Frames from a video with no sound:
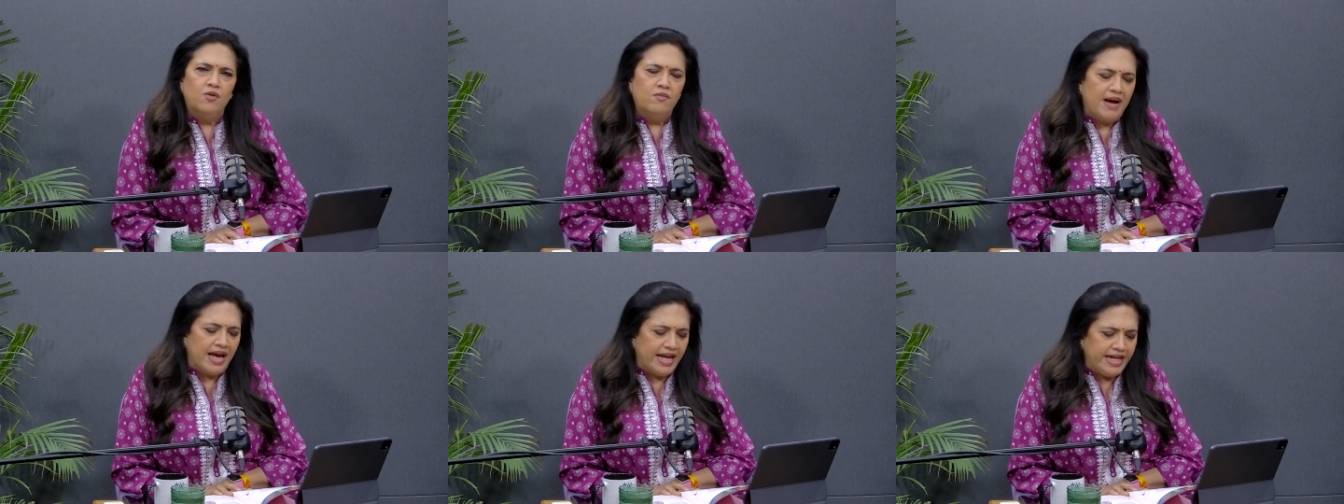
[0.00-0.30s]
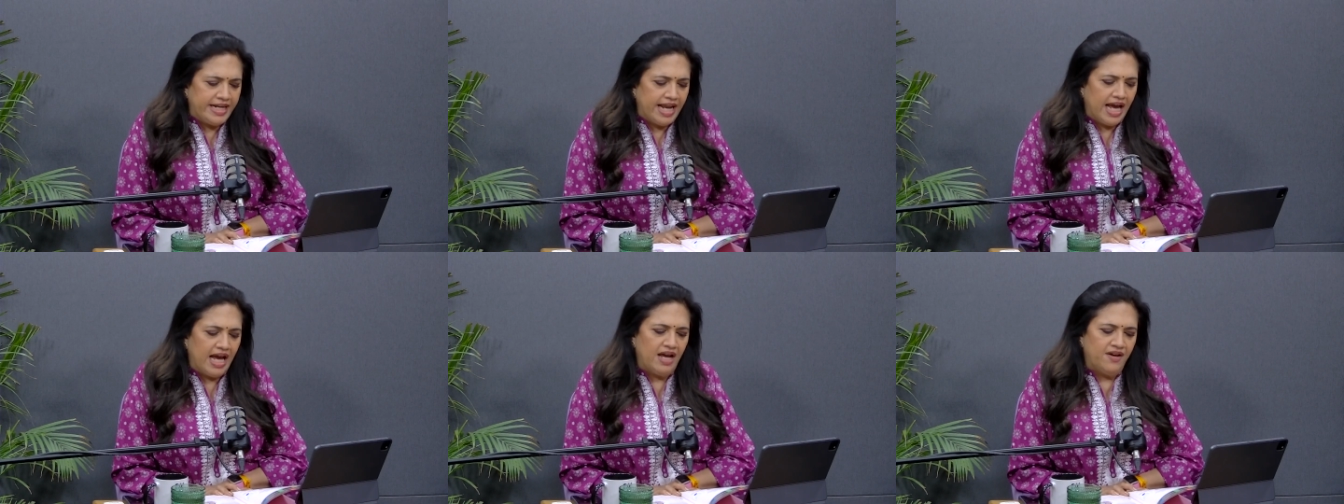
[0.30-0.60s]

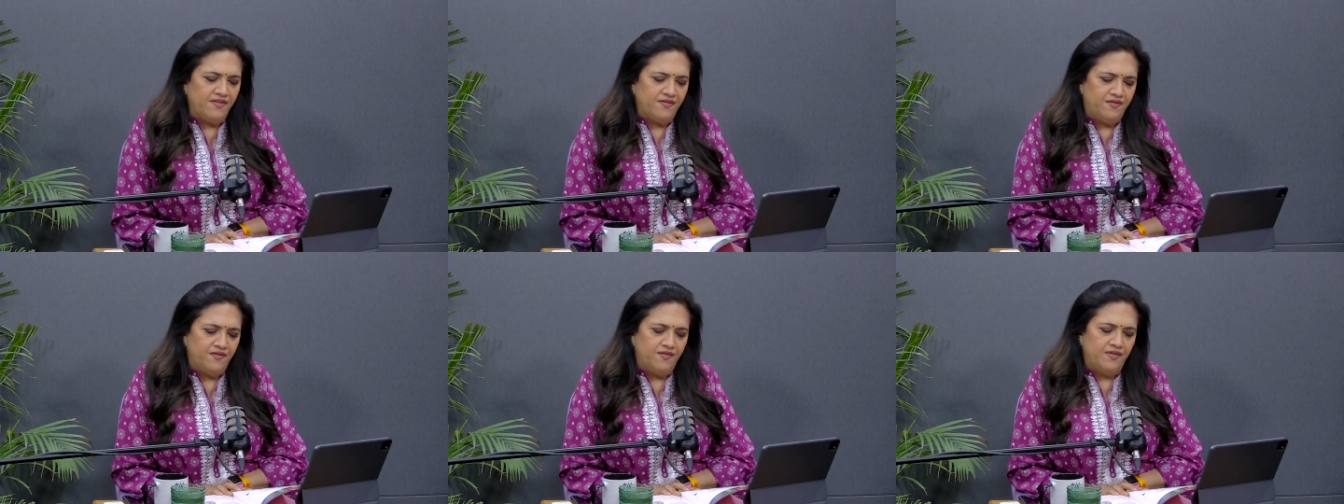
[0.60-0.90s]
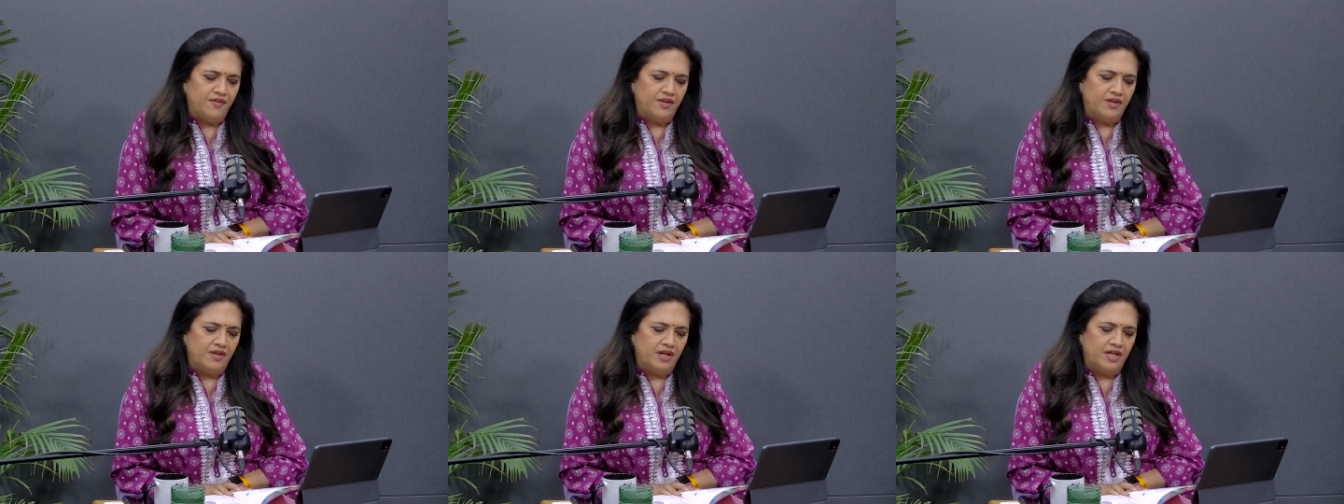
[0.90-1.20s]
might have
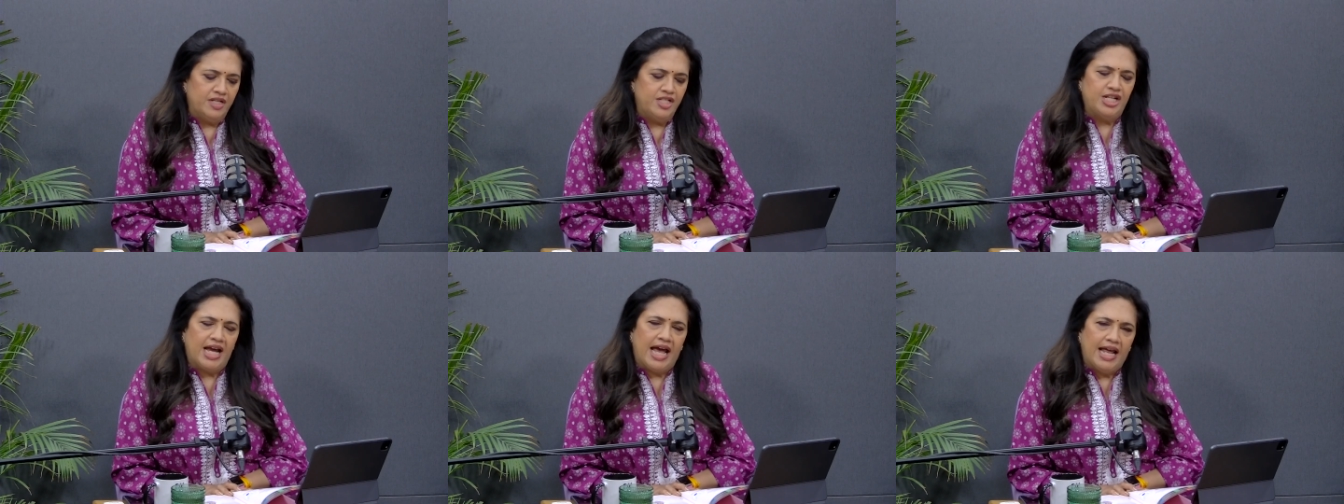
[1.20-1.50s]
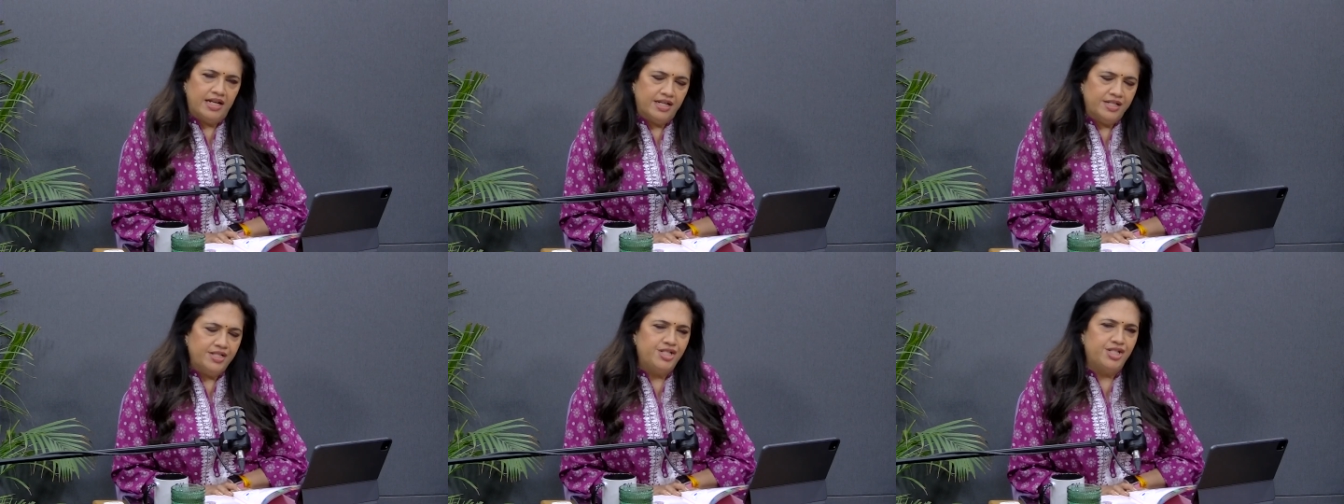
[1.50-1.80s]
a
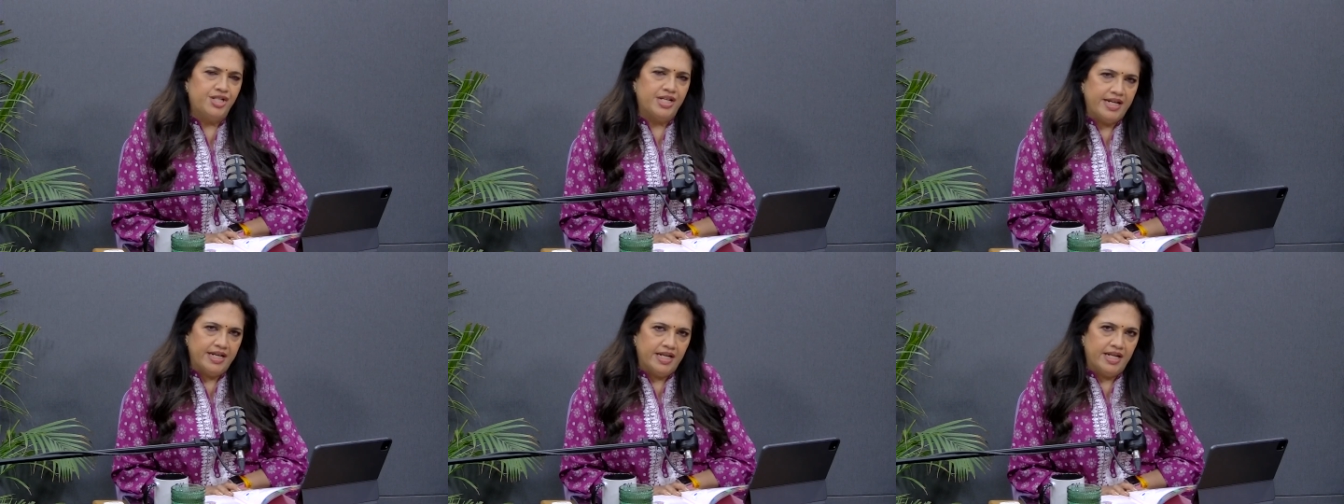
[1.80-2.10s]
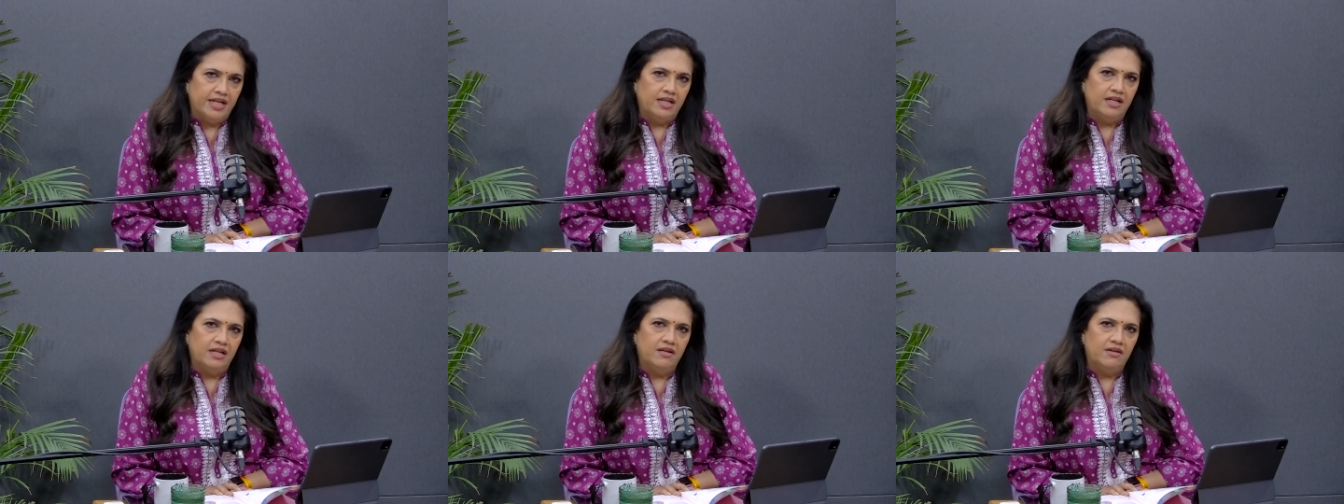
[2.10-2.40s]
challenge
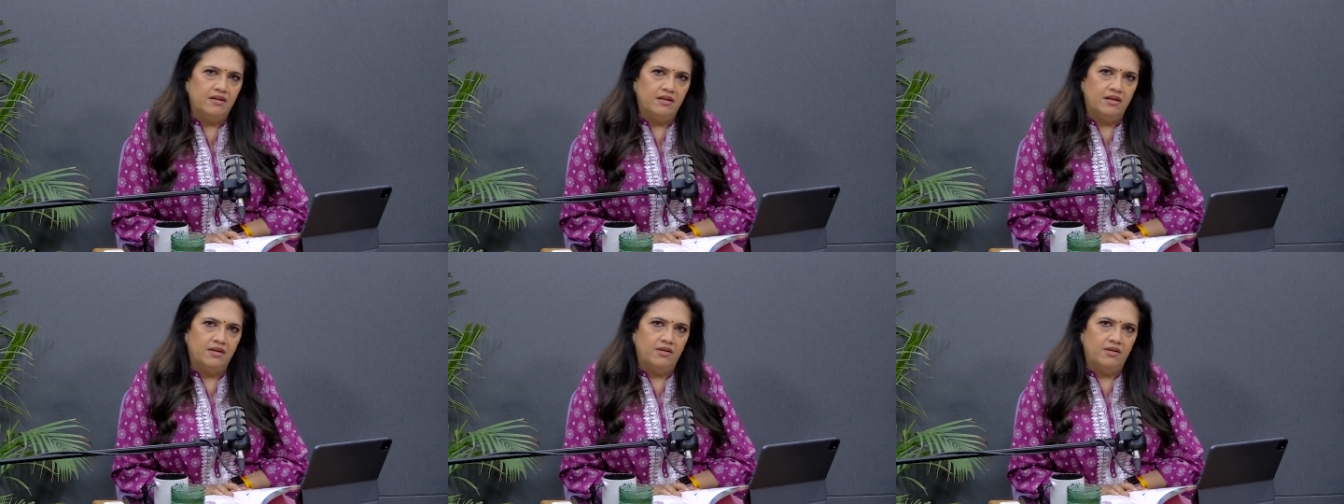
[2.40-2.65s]
reading,